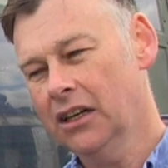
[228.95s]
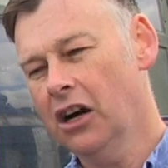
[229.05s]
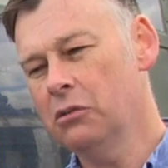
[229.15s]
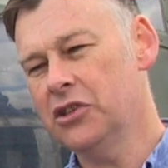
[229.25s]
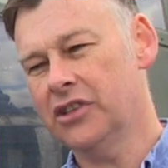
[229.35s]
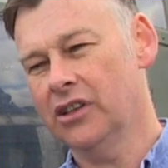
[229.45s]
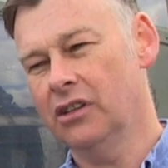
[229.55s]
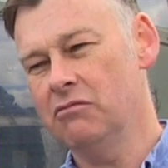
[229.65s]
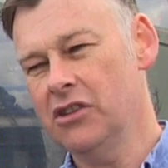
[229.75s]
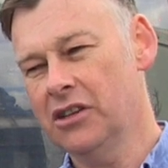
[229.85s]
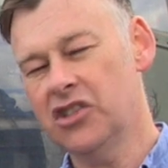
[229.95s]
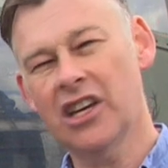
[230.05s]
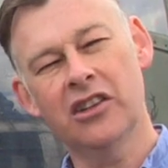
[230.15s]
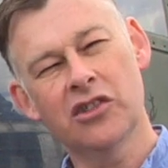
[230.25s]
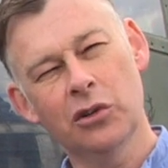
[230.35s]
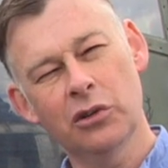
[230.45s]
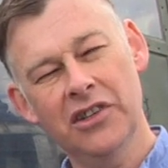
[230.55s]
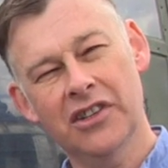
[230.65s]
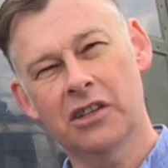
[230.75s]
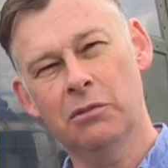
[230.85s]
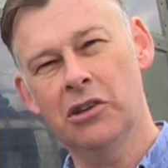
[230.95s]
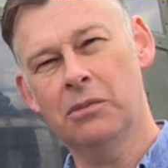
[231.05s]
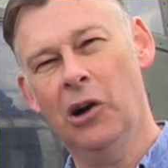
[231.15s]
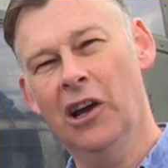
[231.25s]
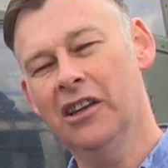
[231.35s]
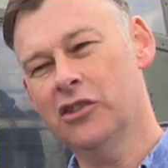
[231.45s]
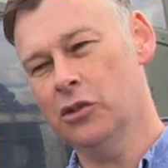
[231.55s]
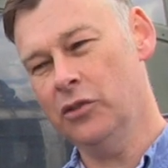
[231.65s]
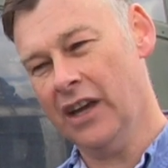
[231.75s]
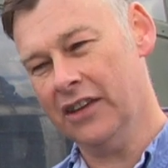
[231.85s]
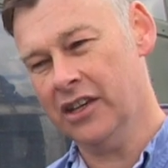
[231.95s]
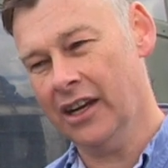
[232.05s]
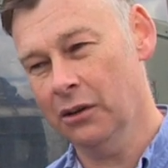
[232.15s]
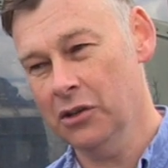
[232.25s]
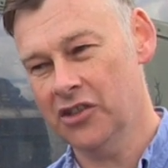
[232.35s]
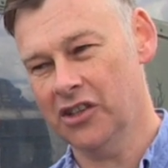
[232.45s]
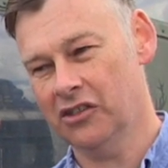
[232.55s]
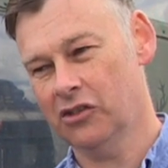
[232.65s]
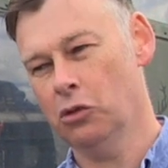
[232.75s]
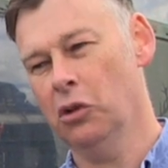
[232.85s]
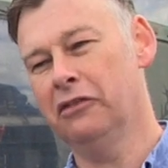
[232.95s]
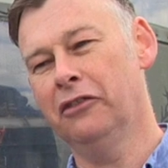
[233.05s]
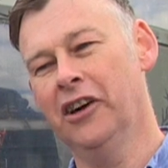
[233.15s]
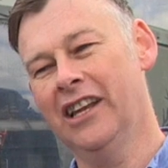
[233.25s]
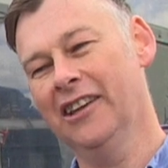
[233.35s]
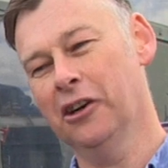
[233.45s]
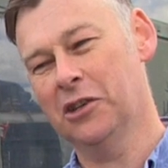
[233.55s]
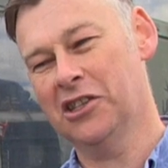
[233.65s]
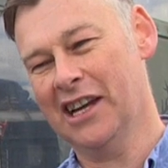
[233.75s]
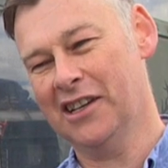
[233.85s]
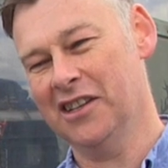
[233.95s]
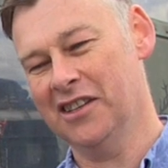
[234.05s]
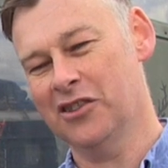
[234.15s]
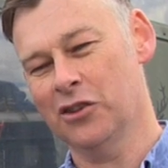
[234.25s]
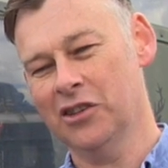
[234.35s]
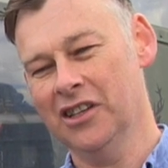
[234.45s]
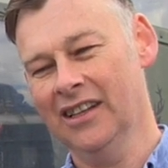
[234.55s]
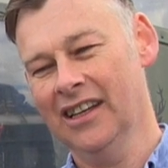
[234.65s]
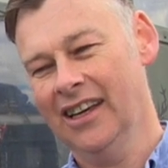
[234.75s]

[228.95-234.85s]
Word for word: I was second tourist, experienced pilot, 2,000 hours, a qualified helicopter tactics instructor.